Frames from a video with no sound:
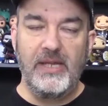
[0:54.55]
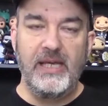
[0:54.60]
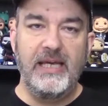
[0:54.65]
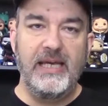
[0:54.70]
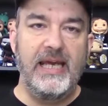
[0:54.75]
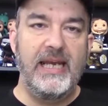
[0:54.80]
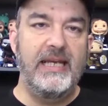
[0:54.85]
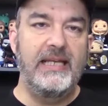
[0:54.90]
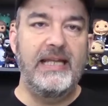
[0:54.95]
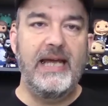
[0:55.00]

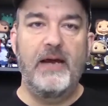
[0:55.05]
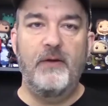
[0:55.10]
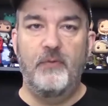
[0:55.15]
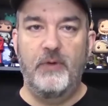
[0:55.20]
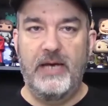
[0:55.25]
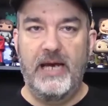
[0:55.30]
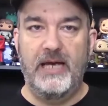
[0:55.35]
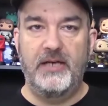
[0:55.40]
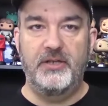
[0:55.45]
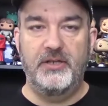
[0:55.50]
getting that
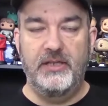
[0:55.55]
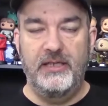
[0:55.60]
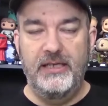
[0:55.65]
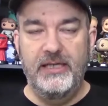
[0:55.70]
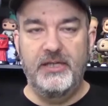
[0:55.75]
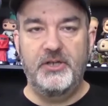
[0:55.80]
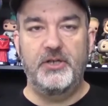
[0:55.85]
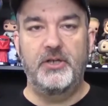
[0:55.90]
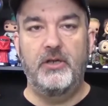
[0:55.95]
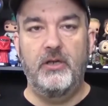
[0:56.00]
reaction,
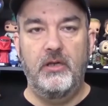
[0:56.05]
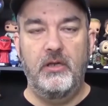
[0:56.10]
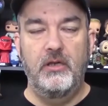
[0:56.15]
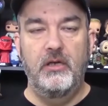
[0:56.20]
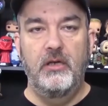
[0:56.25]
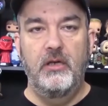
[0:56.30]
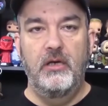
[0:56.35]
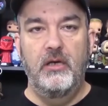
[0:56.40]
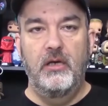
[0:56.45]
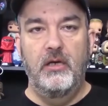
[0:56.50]

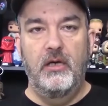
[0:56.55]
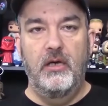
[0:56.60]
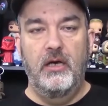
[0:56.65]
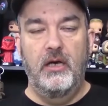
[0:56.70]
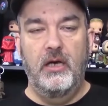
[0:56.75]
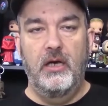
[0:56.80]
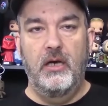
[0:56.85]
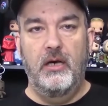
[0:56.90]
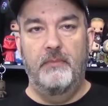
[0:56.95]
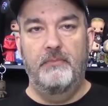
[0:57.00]

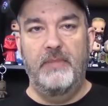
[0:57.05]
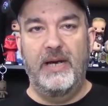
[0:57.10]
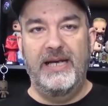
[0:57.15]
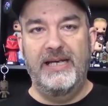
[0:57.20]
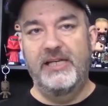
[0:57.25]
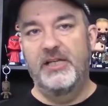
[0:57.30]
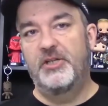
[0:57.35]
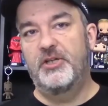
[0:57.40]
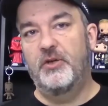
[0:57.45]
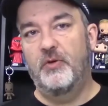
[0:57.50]
my
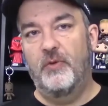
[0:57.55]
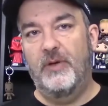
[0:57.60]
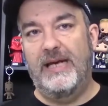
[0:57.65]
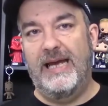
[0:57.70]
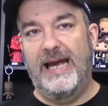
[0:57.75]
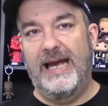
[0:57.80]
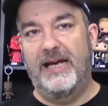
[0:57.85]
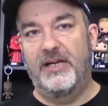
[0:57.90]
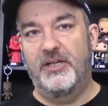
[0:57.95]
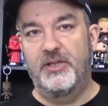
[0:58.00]
initial
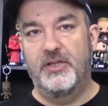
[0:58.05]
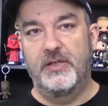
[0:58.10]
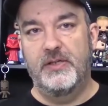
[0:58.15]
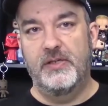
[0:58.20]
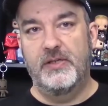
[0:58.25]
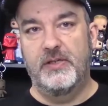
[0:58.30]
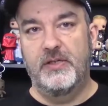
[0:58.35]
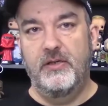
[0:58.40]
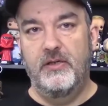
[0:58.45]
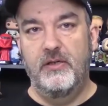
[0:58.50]

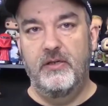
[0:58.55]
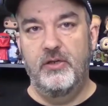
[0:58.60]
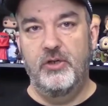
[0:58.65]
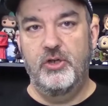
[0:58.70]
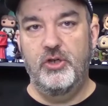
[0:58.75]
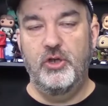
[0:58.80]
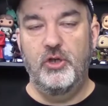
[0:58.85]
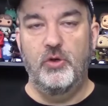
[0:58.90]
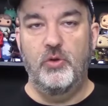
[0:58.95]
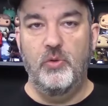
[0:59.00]
reactions
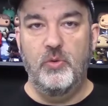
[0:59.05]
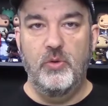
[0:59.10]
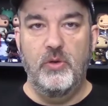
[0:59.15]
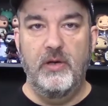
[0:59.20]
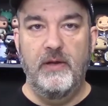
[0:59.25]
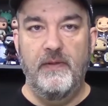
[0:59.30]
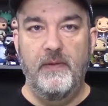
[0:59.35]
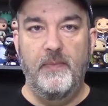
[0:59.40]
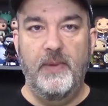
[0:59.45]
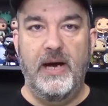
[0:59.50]
to
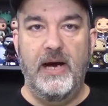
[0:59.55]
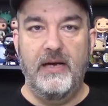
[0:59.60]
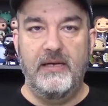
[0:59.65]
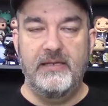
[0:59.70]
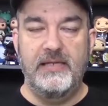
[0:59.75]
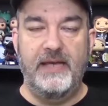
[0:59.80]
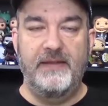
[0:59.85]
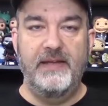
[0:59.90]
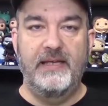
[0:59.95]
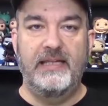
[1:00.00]
the
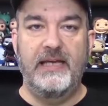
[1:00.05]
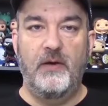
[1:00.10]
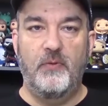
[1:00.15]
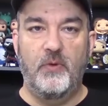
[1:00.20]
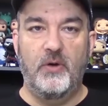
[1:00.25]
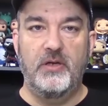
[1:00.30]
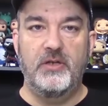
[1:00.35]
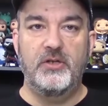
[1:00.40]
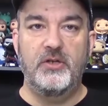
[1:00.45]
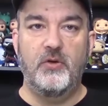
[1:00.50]
box. I think that
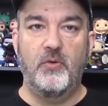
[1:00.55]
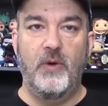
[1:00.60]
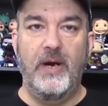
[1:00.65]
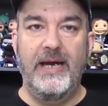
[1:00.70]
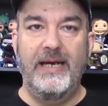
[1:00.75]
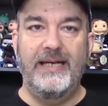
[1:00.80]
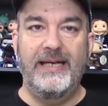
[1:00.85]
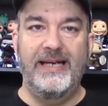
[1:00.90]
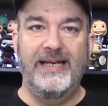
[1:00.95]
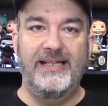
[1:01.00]
works
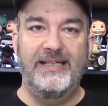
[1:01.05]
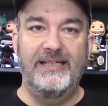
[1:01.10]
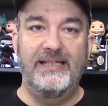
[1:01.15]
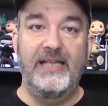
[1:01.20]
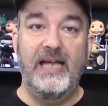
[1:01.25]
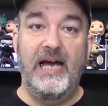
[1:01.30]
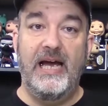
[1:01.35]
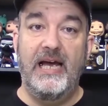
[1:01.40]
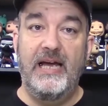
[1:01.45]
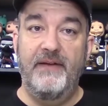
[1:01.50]
great in a
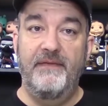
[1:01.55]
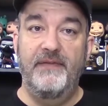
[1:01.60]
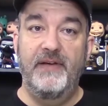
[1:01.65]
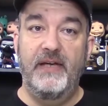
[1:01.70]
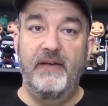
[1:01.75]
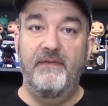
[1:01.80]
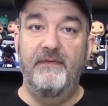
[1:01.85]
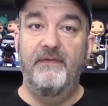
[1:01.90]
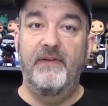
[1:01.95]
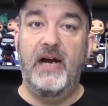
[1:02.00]
live
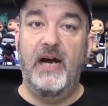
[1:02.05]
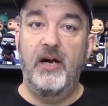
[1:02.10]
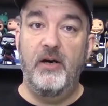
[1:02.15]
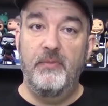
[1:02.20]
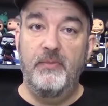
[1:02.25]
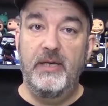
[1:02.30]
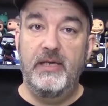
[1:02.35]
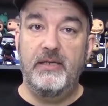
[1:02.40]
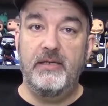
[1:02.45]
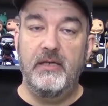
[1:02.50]

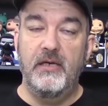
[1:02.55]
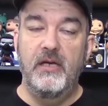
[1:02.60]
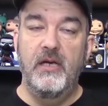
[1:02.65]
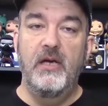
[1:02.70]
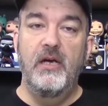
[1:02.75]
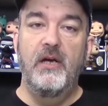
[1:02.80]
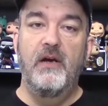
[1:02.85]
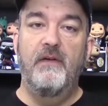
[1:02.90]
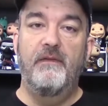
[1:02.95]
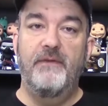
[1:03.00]
environment
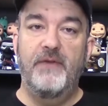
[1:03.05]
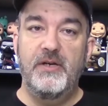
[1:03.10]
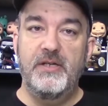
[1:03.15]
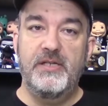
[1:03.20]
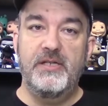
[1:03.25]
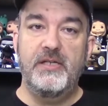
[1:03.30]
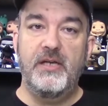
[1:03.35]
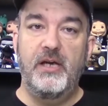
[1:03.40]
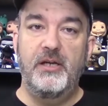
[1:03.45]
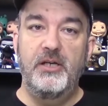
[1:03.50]

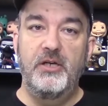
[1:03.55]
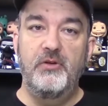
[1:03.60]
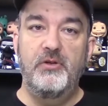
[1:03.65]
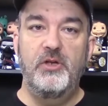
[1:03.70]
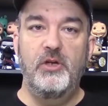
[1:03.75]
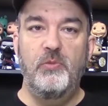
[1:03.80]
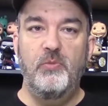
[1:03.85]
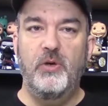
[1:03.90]
versus on YouTube